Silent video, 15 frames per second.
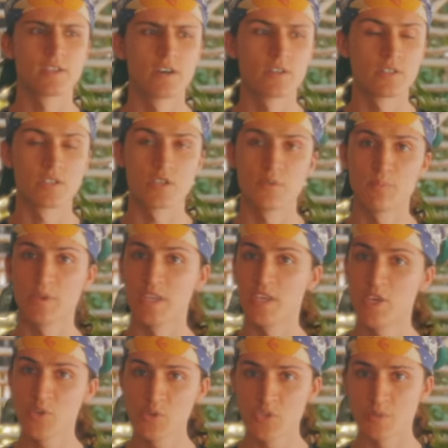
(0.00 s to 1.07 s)
got some
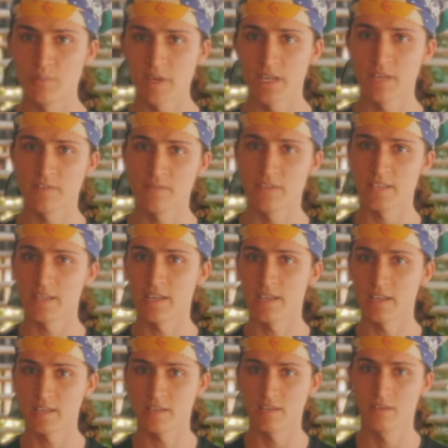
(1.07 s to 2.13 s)
huge benefits
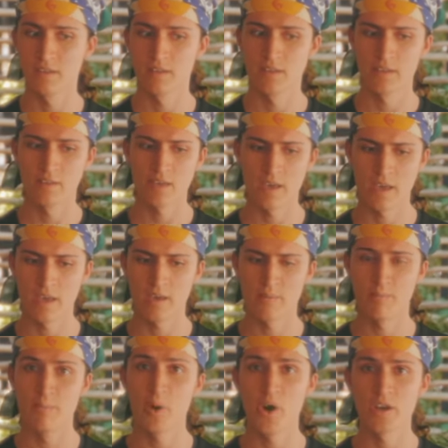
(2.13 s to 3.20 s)
like uh,
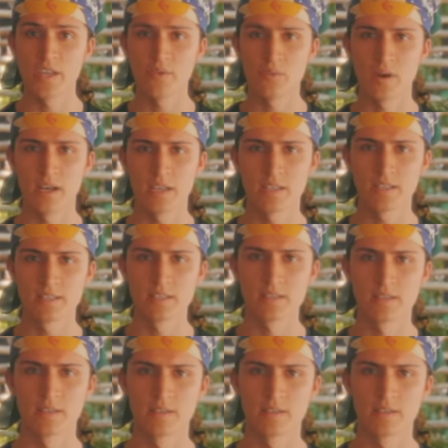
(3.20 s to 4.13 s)
body-wise.